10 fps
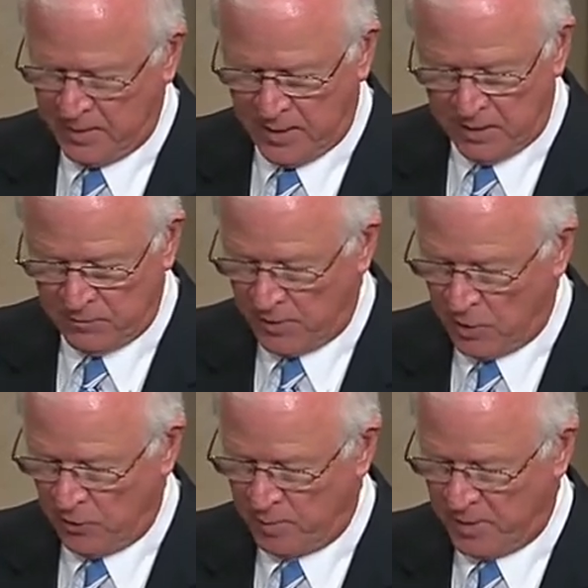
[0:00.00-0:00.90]
even
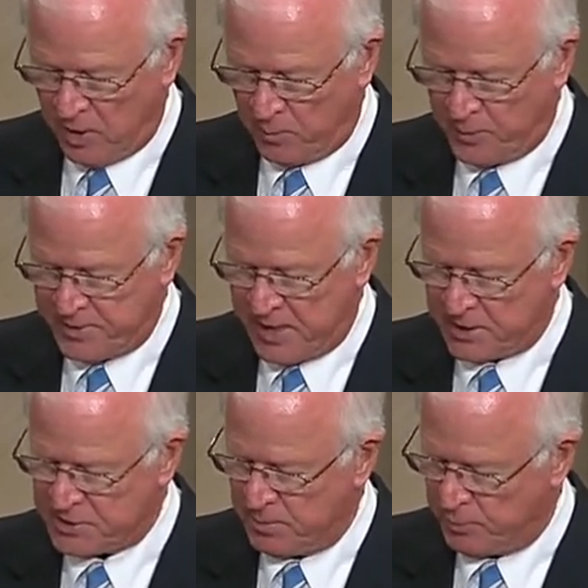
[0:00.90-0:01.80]
though the bill
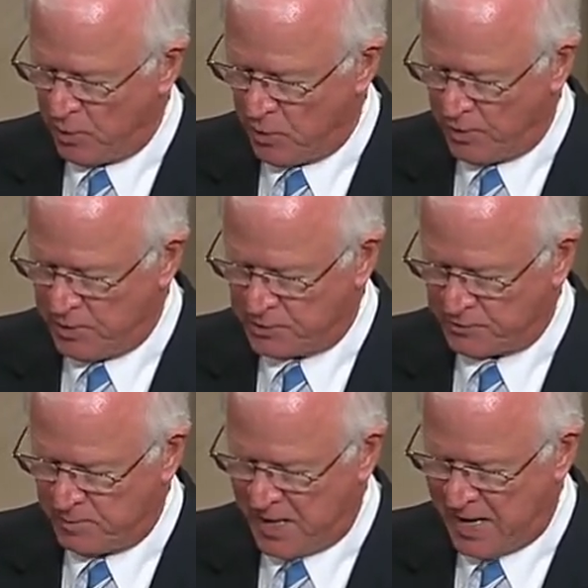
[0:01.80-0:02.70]
protects employers
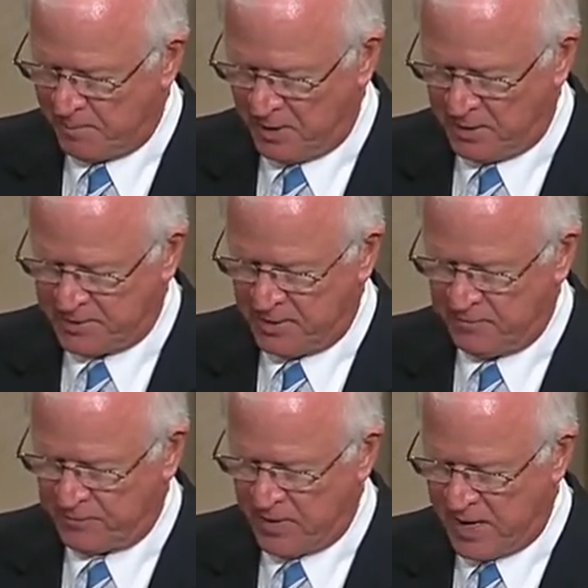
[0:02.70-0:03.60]
from
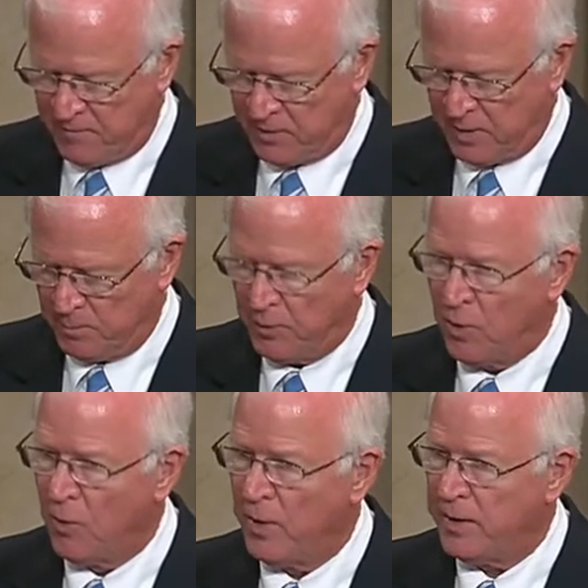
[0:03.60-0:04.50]
liability for having
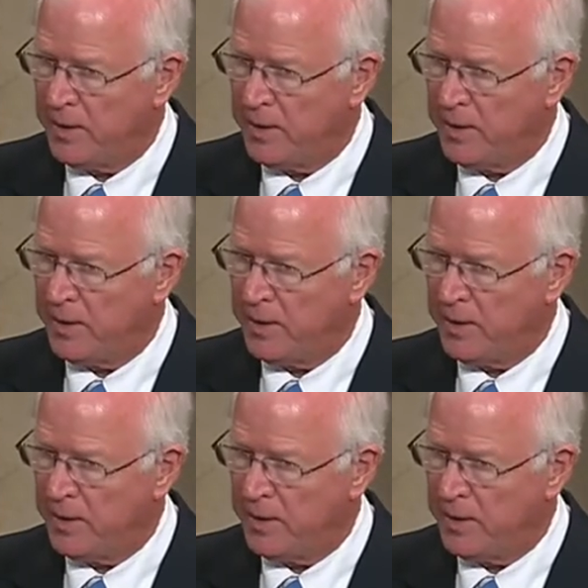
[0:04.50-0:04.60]
employed